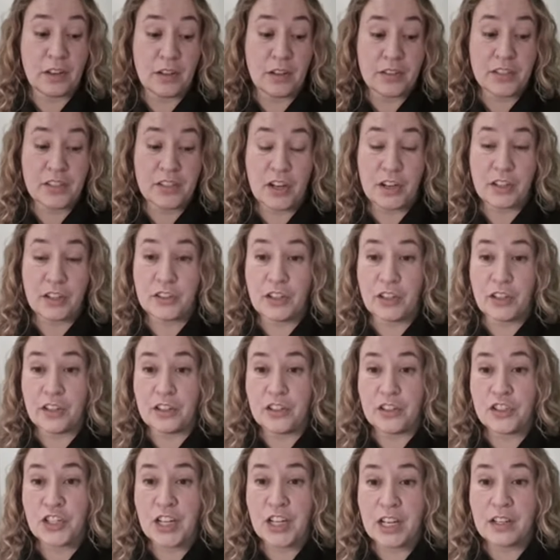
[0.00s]
stocked on our
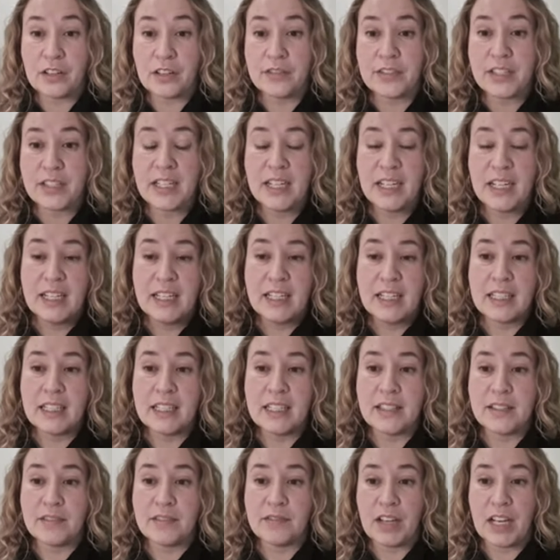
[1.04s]
shelves
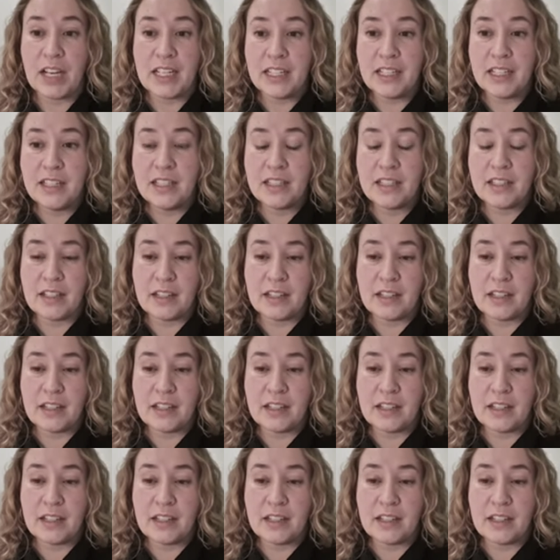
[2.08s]
is vetted